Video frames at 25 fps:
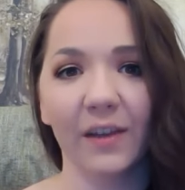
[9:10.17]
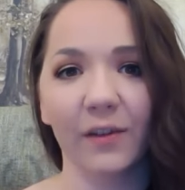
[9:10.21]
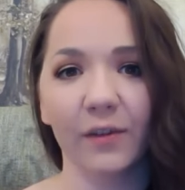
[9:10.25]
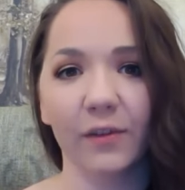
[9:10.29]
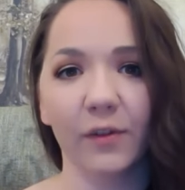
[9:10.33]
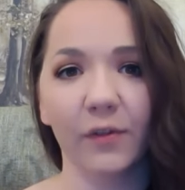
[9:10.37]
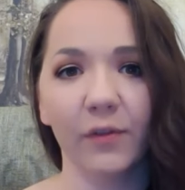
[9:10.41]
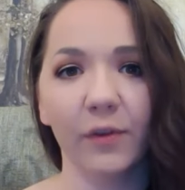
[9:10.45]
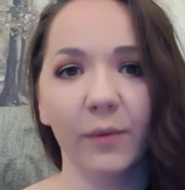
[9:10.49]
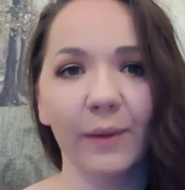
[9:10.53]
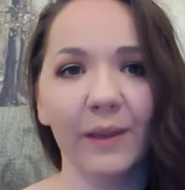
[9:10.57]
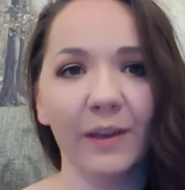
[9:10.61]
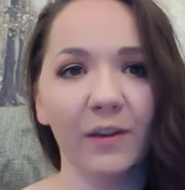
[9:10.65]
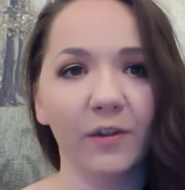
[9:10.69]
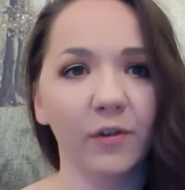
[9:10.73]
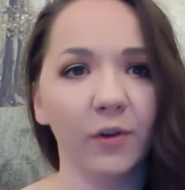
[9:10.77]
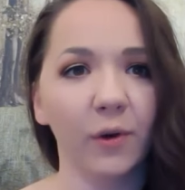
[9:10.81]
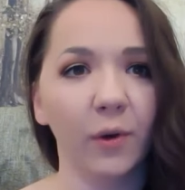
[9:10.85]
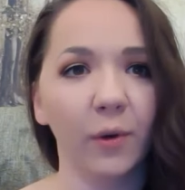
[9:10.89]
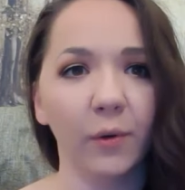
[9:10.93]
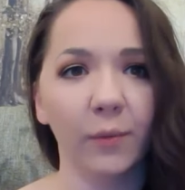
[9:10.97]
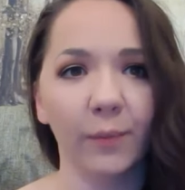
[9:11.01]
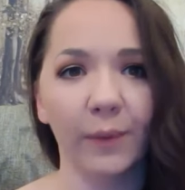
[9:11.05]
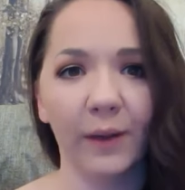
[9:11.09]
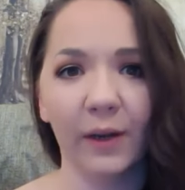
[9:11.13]
So if you're being
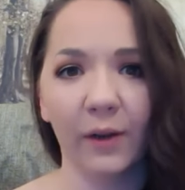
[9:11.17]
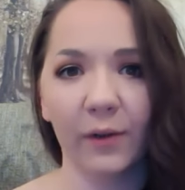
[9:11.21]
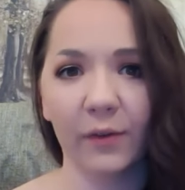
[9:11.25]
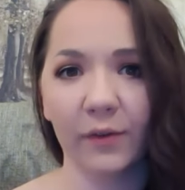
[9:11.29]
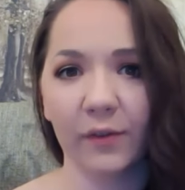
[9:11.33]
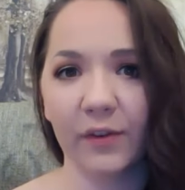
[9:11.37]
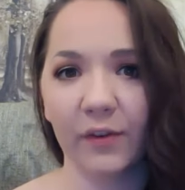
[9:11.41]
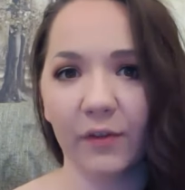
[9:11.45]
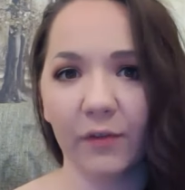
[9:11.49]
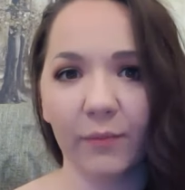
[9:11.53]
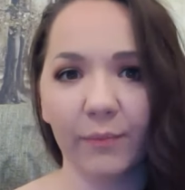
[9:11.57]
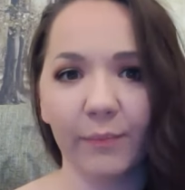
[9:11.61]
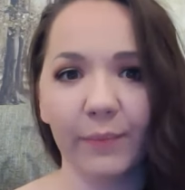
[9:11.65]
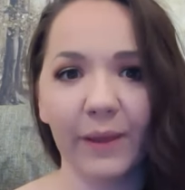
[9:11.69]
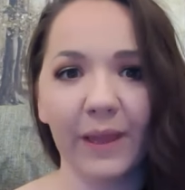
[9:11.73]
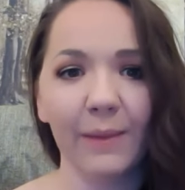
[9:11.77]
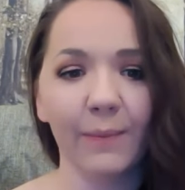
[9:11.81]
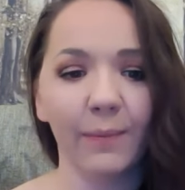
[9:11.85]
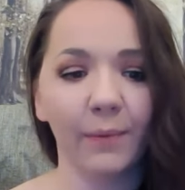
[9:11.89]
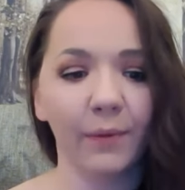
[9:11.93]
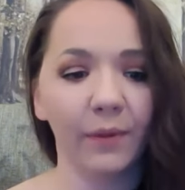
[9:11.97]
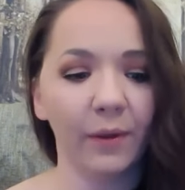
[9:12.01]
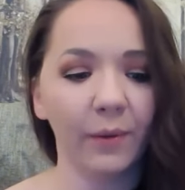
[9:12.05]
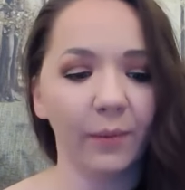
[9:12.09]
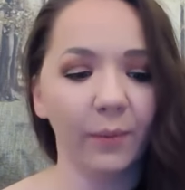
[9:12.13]
told by lots of different
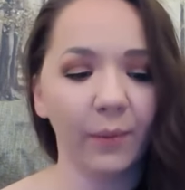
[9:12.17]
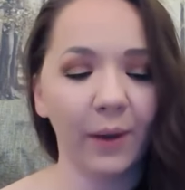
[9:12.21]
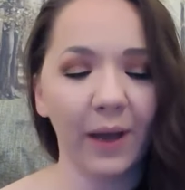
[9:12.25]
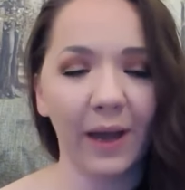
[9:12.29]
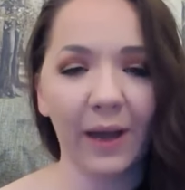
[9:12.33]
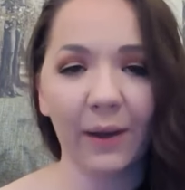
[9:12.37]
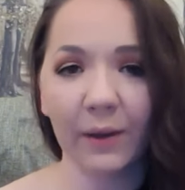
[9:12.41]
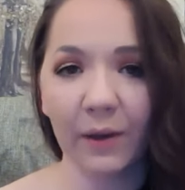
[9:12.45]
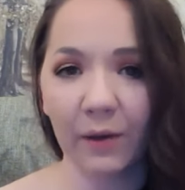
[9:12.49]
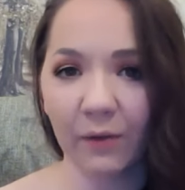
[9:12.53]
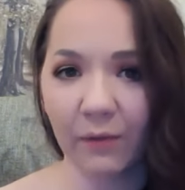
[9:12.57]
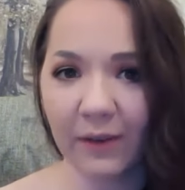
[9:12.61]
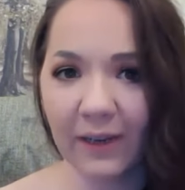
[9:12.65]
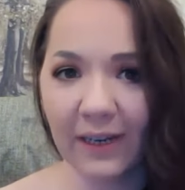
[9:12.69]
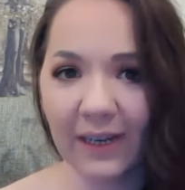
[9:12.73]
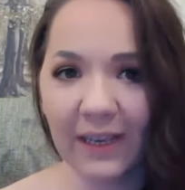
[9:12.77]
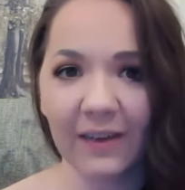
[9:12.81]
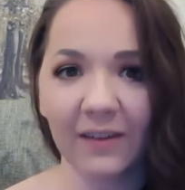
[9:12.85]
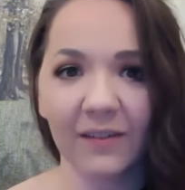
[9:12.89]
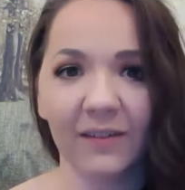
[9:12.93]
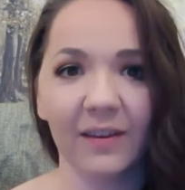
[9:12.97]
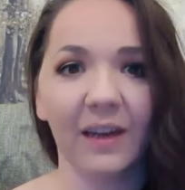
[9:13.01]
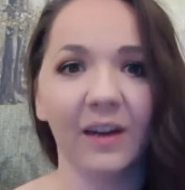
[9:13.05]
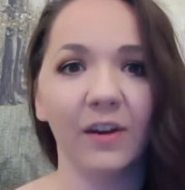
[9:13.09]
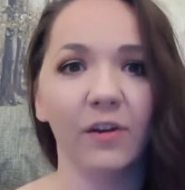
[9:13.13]
people that, wow, you're really
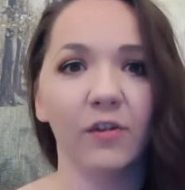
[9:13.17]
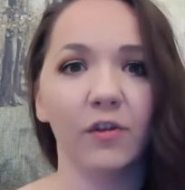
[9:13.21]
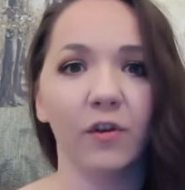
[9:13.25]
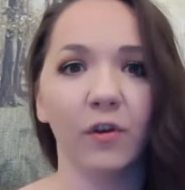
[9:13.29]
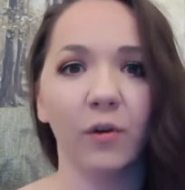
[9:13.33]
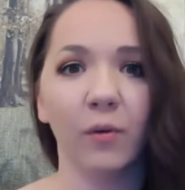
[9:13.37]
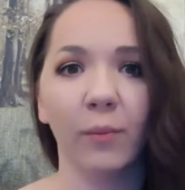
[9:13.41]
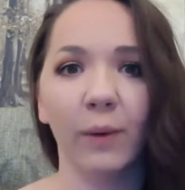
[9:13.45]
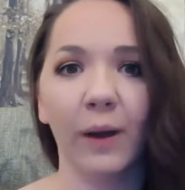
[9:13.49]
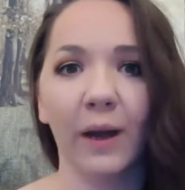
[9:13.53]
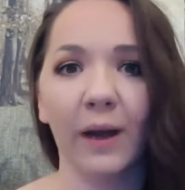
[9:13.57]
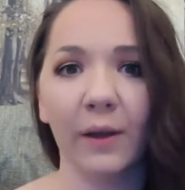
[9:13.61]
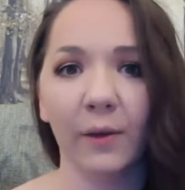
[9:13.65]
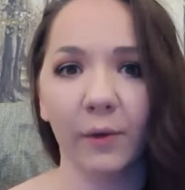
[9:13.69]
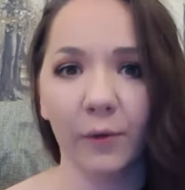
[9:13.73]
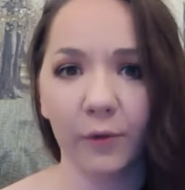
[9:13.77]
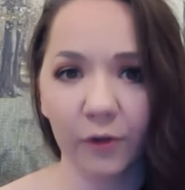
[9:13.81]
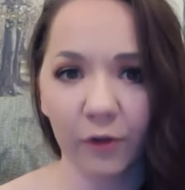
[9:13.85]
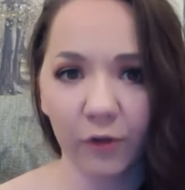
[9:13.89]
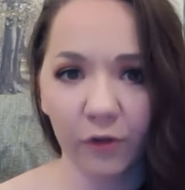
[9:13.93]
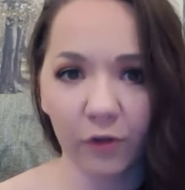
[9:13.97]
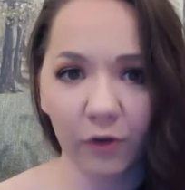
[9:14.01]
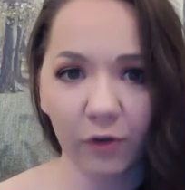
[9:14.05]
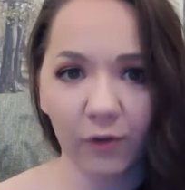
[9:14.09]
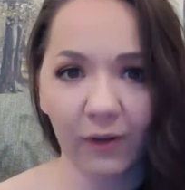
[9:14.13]
intelligent, or wow, you're
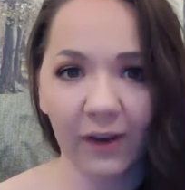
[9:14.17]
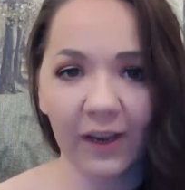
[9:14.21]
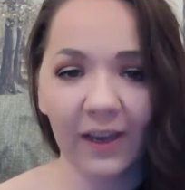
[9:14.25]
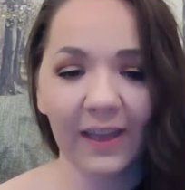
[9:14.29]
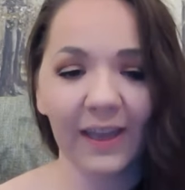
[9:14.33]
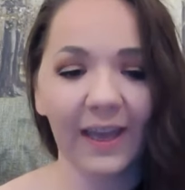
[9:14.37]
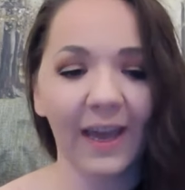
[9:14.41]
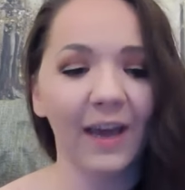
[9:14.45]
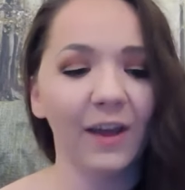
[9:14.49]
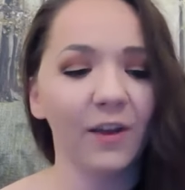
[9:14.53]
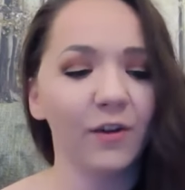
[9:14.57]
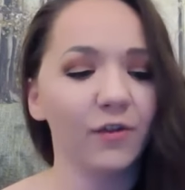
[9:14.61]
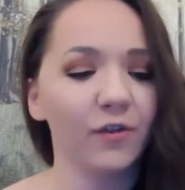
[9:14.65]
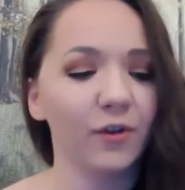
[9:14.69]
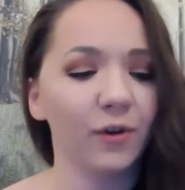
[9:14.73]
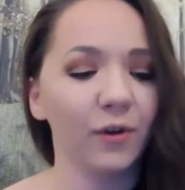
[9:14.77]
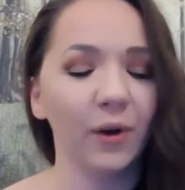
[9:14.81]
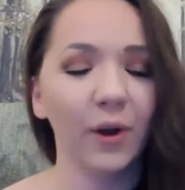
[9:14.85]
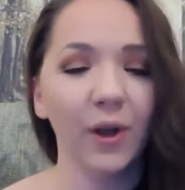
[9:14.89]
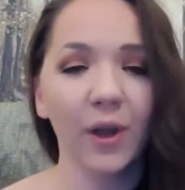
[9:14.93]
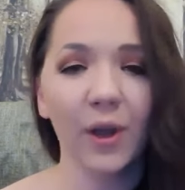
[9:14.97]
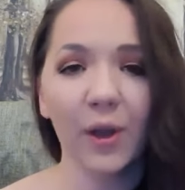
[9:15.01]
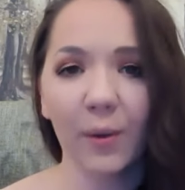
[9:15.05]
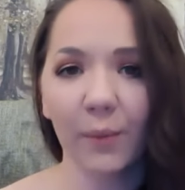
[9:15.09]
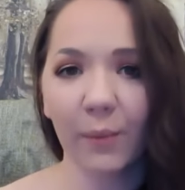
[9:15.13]
such a great catch, or
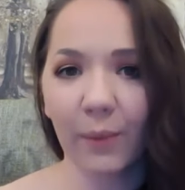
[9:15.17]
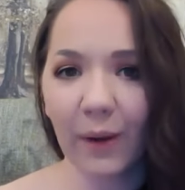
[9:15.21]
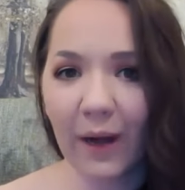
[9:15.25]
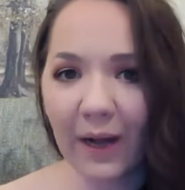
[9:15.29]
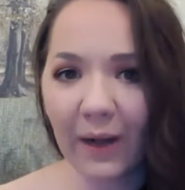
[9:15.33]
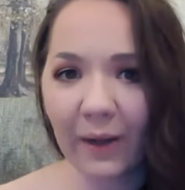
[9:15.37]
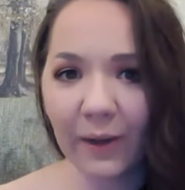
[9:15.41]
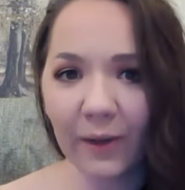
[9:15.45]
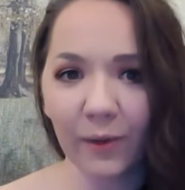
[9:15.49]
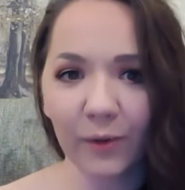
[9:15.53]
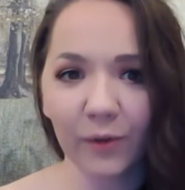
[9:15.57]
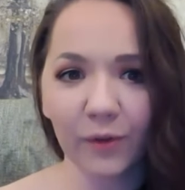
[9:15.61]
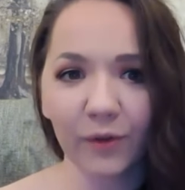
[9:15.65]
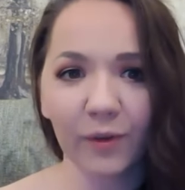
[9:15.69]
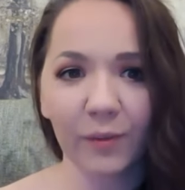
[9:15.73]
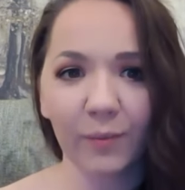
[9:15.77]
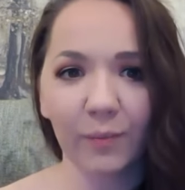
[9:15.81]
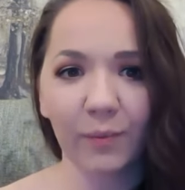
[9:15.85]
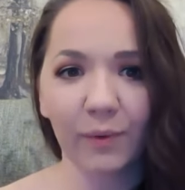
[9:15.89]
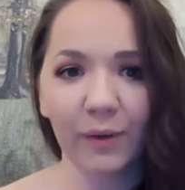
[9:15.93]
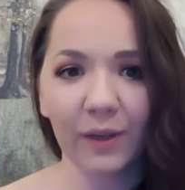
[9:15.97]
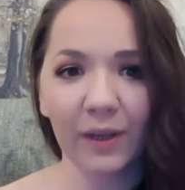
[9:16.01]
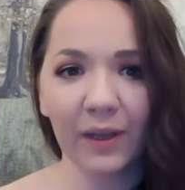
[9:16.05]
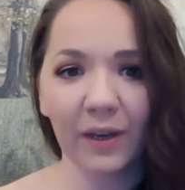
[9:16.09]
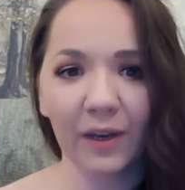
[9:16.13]
wow, you're super